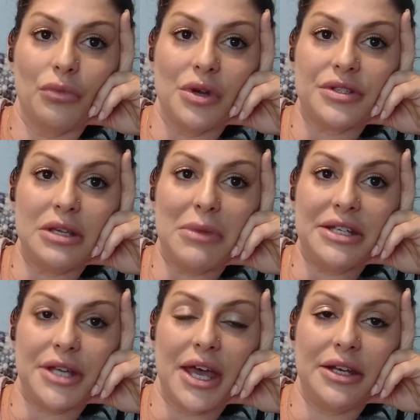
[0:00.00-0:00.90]
Was he my
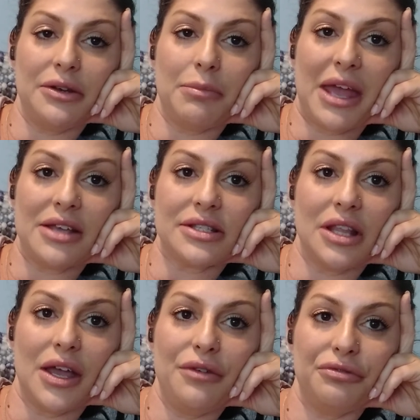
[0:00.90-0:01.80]
dad in a past
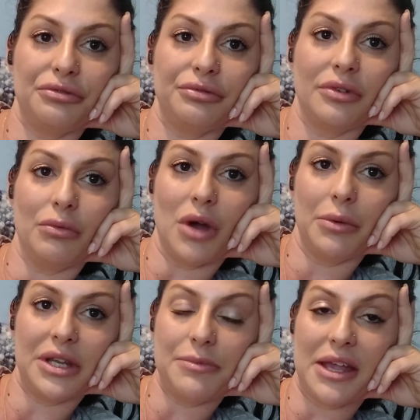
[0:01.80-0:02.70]
life? Why
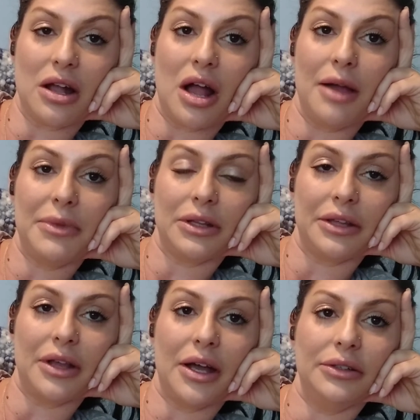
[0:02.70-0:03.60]
would he make a comment
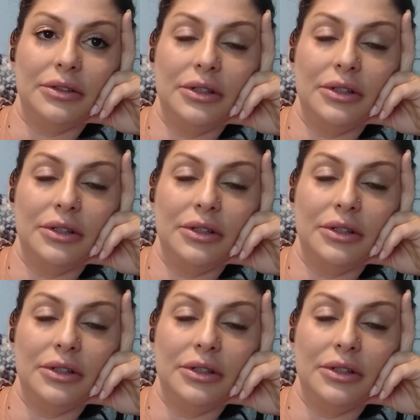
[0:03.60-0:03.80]
like that?